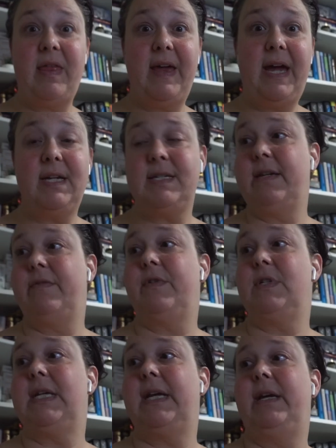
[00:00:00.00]
That is it
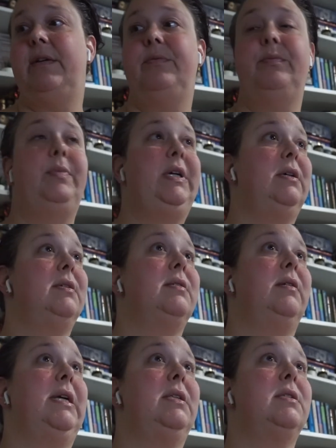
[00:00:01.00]
for today,
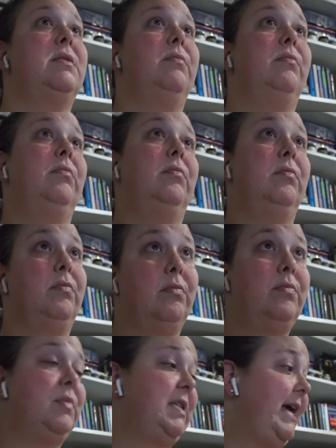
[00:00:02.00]
because it's
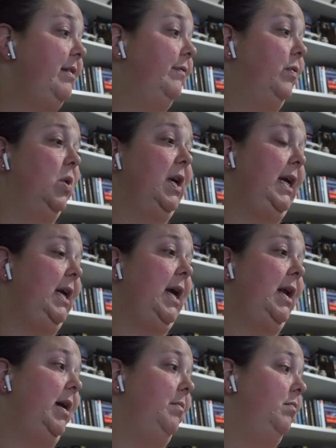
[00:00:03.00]
10:40
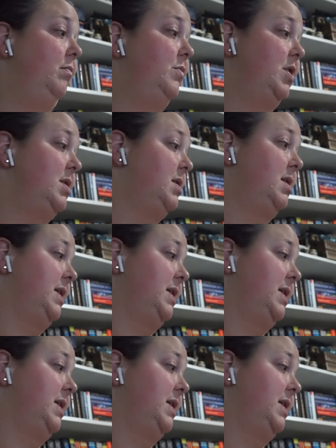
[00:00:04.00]
and I'm just